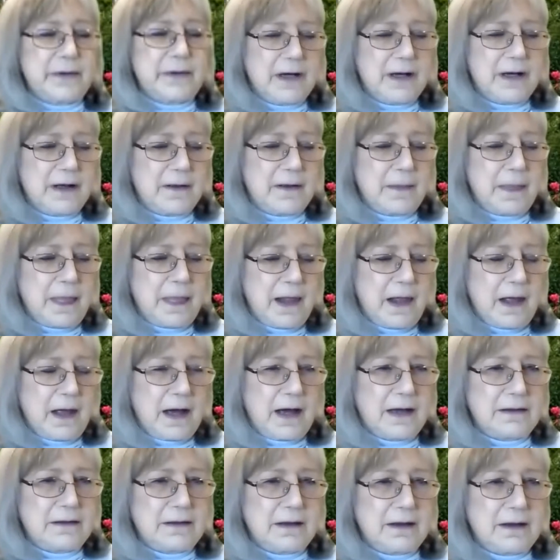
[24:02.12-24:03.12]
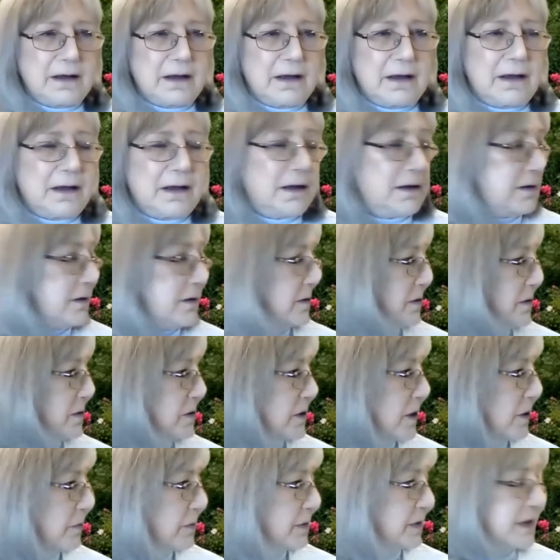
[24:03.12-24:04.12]
I
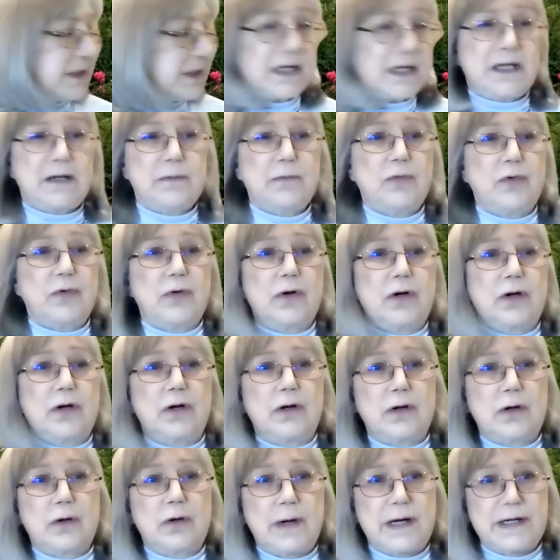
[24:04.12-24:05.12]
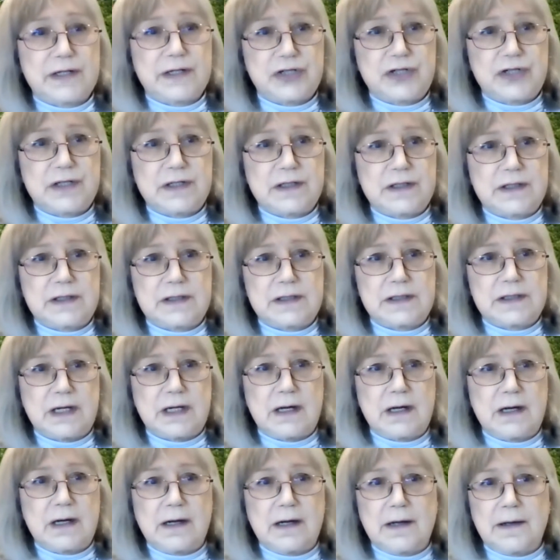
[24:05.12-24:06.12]
don't see any more questions
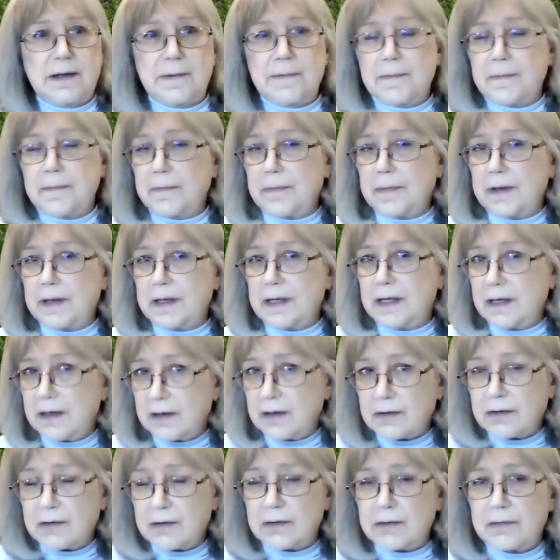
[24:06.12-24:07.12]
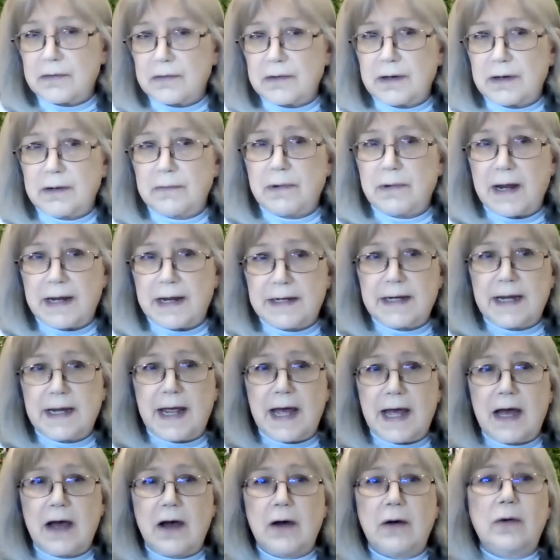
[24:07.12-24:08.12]
here right
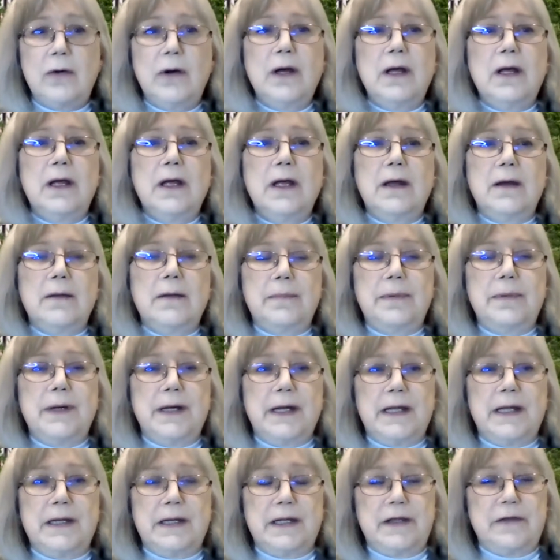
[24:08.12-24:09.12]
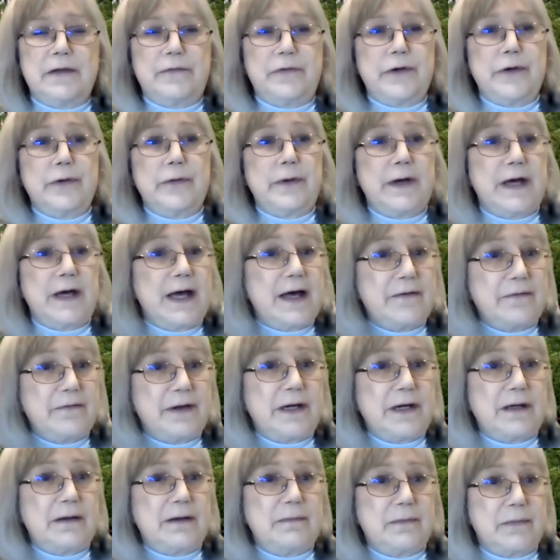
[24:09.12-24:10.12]
now, but if you have
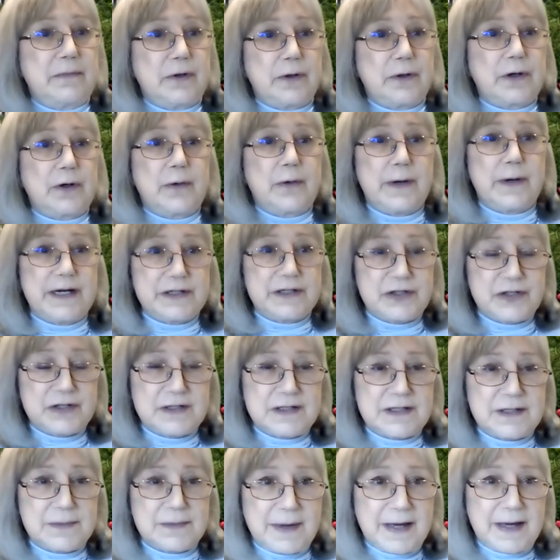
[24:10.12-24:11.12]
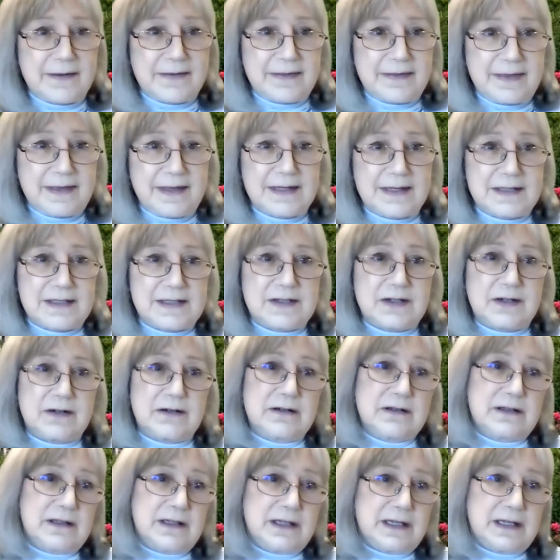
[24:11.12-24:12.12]
any more questions about this,
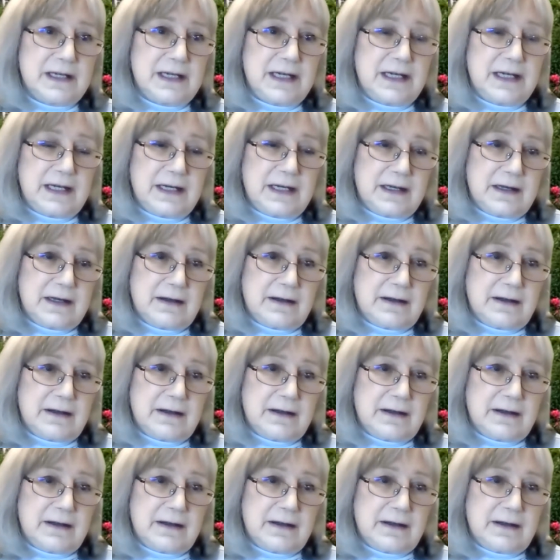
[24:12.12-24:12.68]
certainly